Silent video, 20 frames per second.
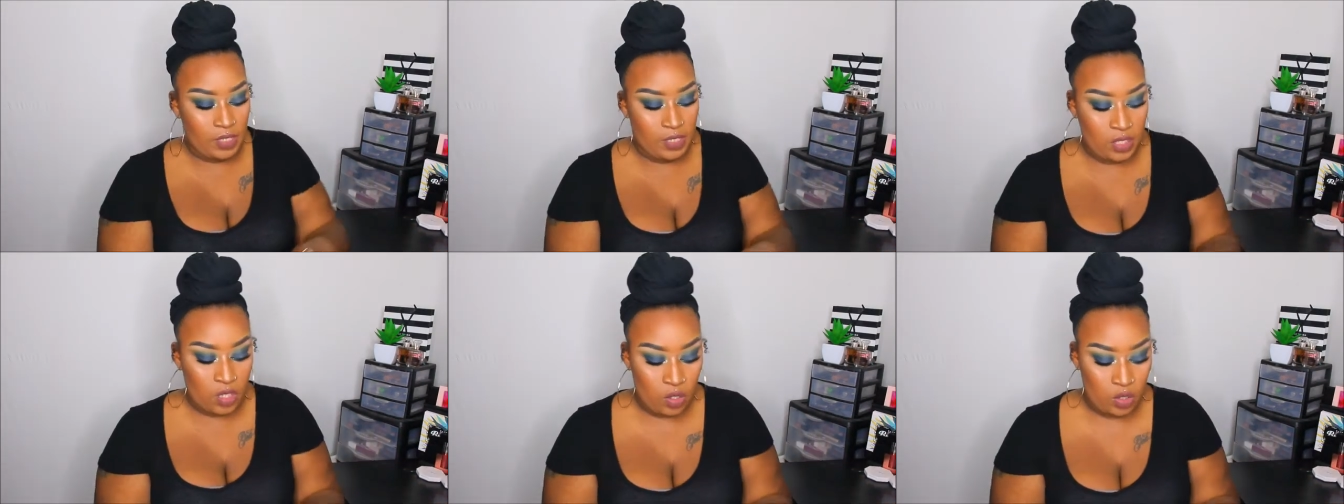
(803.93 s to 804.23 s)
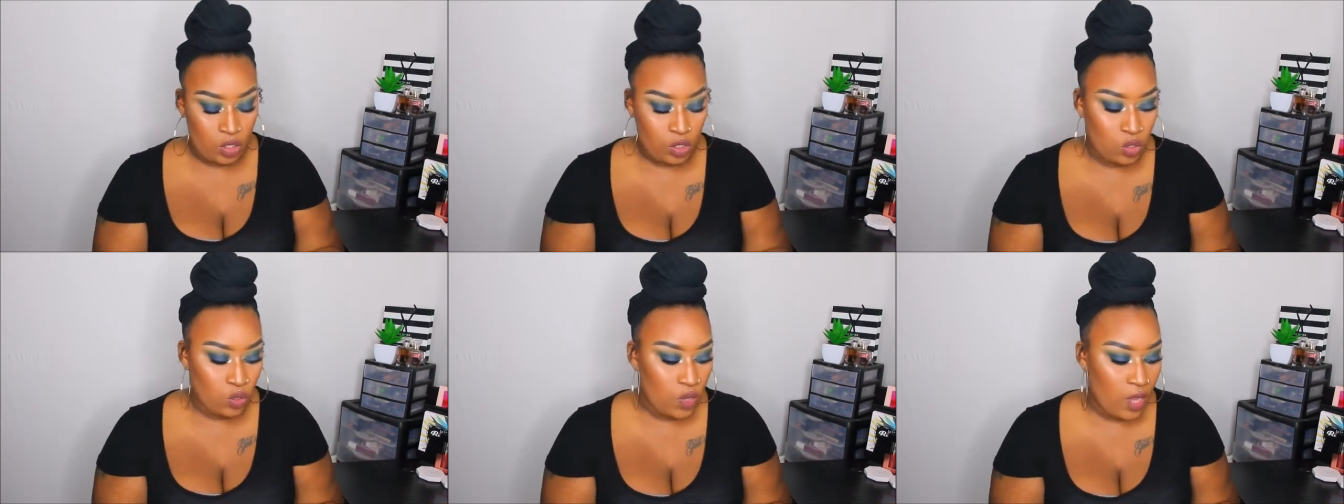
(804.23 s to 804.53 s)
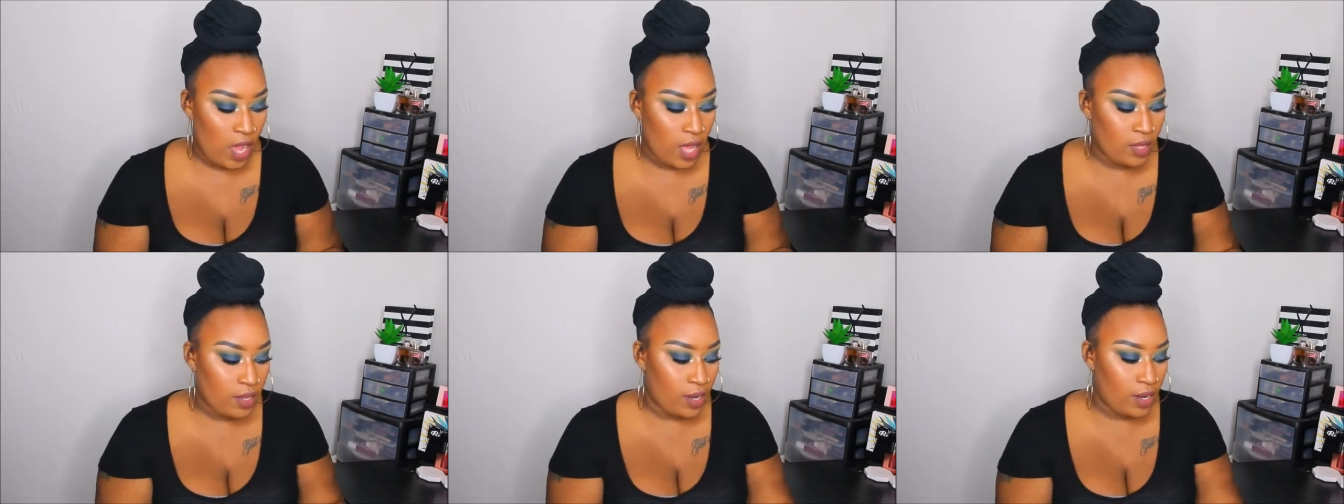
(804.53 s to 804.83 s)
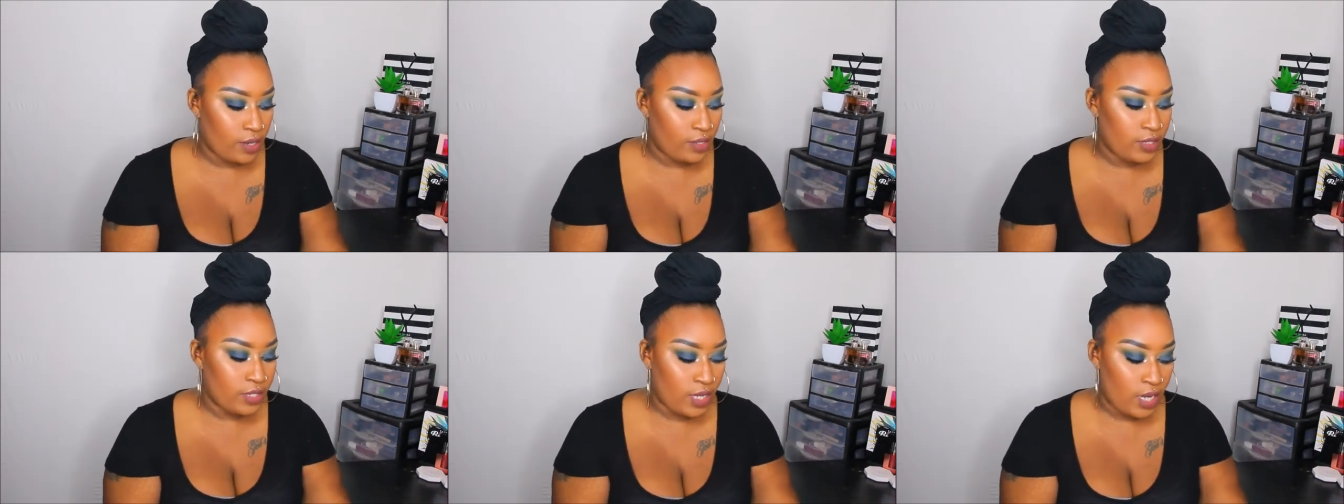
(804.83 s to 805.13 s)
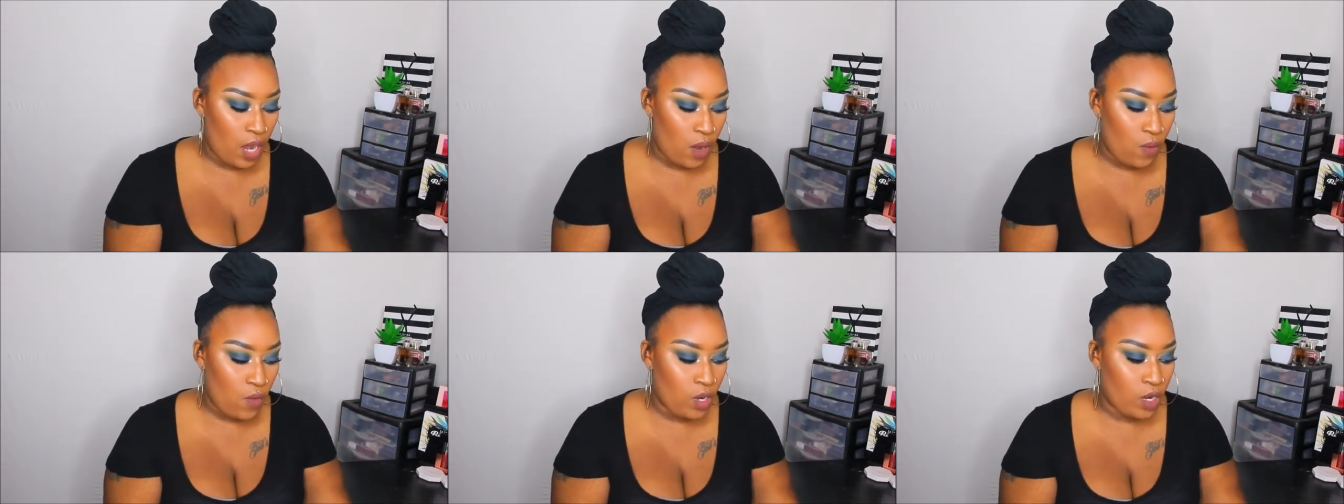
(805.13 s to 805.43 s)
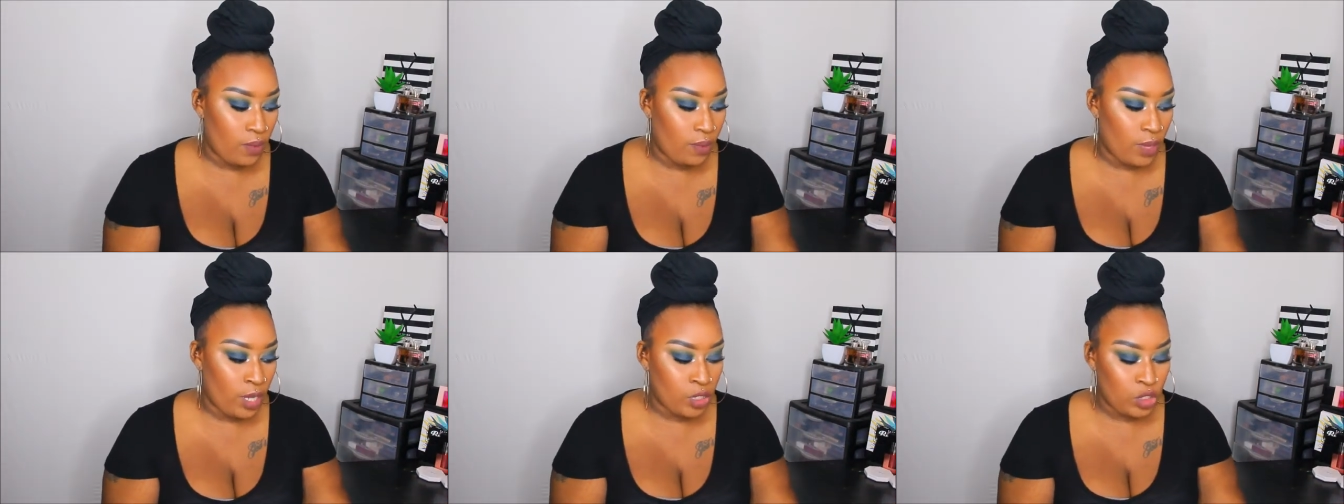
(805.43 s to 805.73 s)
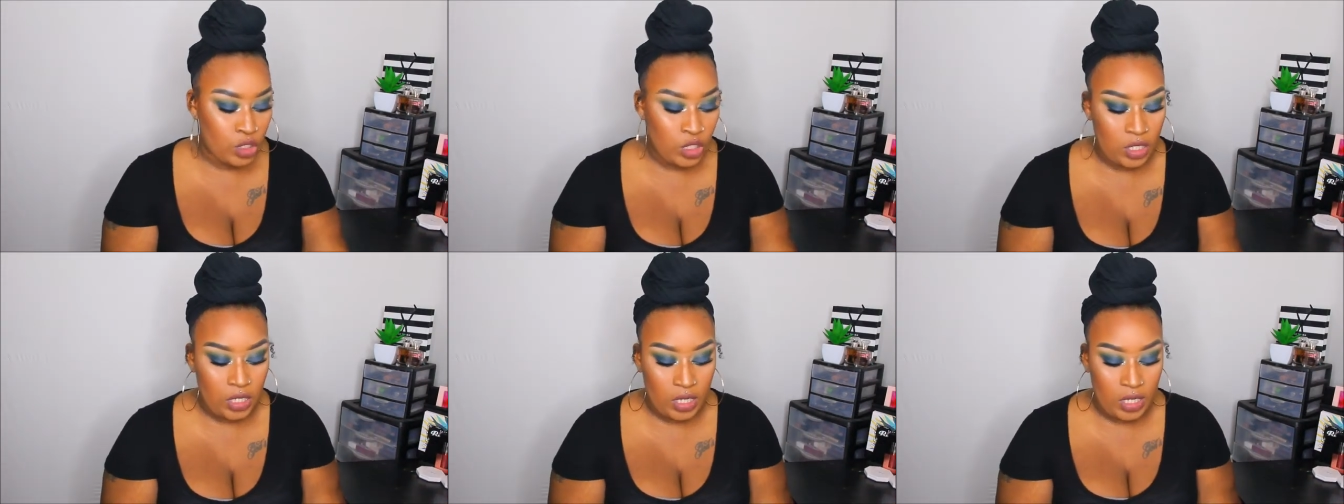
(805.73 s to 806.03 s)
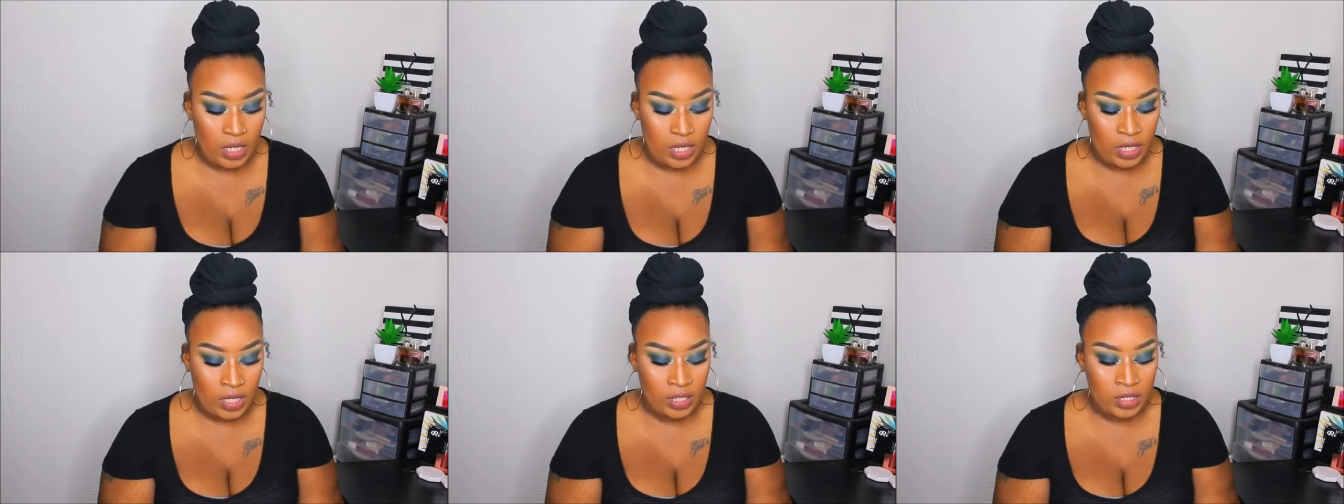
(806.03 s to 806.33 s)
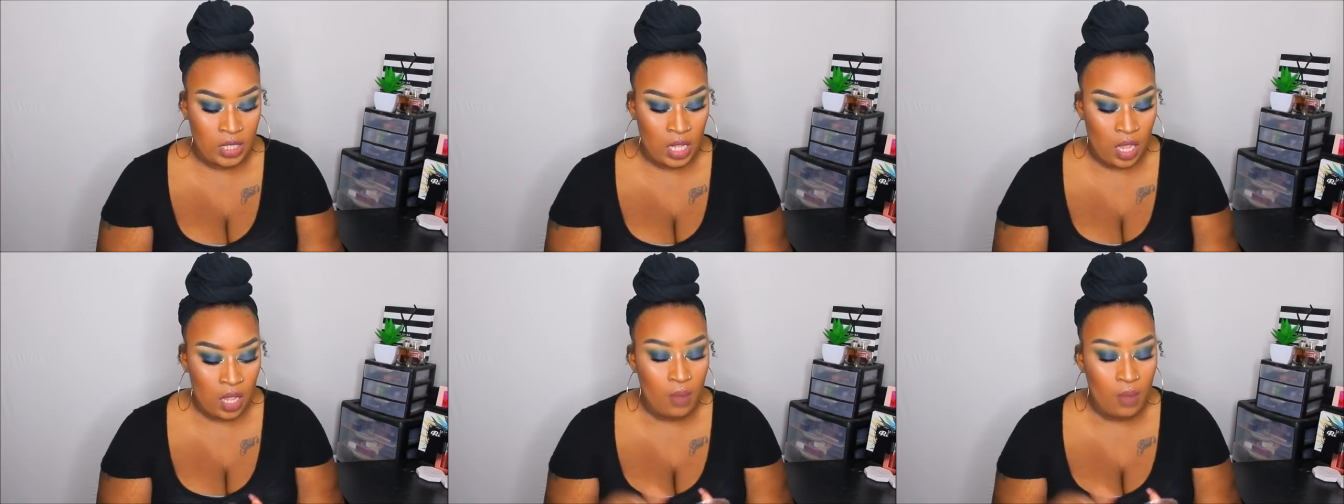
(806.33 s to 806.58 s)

So the two highlighters that I want to mention is